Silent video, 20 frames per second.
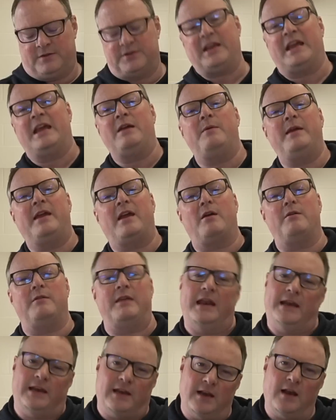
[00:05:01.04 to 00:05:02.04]
So here we go
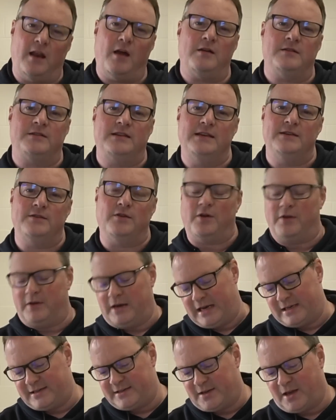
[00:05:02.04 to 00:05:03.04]
then, glasses on,
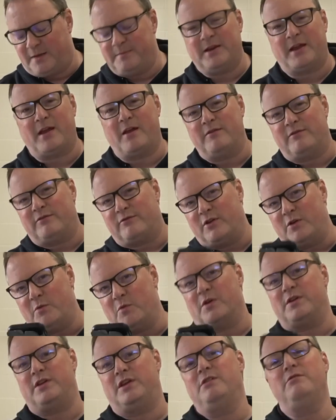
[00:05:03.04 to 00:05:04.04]
it's time to go through
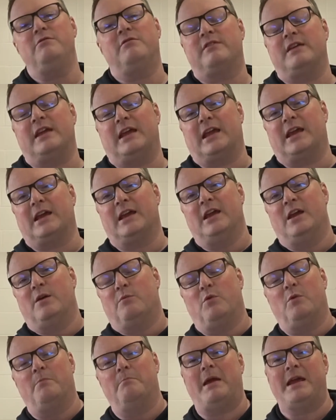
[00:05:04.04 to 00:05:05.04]
what you think
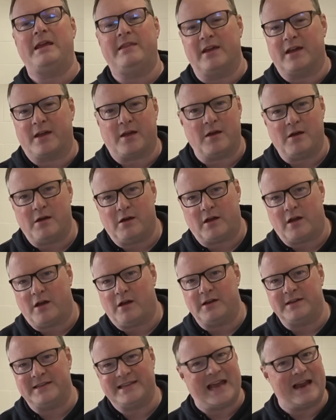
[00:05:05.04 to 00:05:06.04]
will make the Car
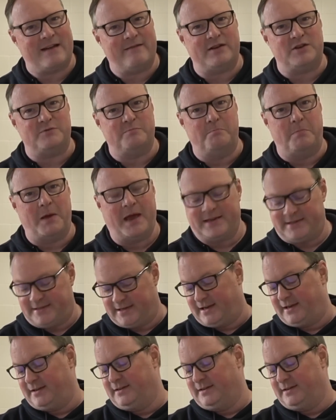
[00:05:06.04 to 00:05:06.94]
Guys garage better.